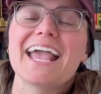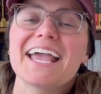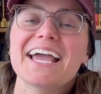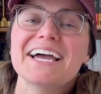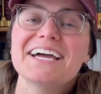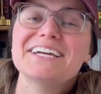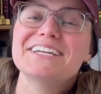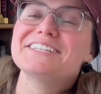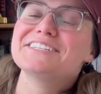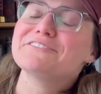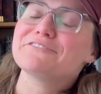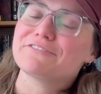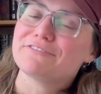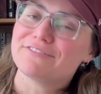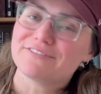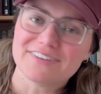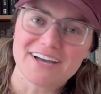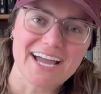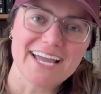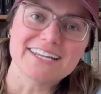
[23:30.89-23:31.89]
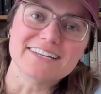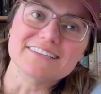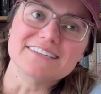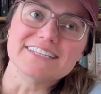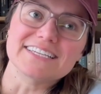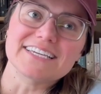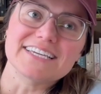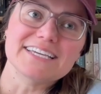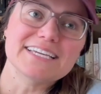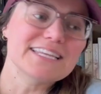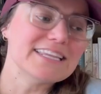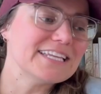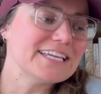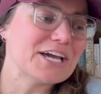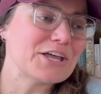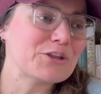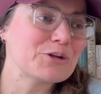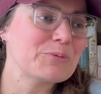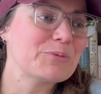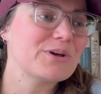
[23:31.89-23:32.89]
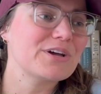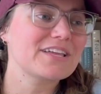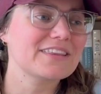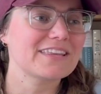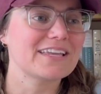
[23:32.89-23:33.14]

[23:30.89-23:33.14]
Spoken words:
And finally, the other book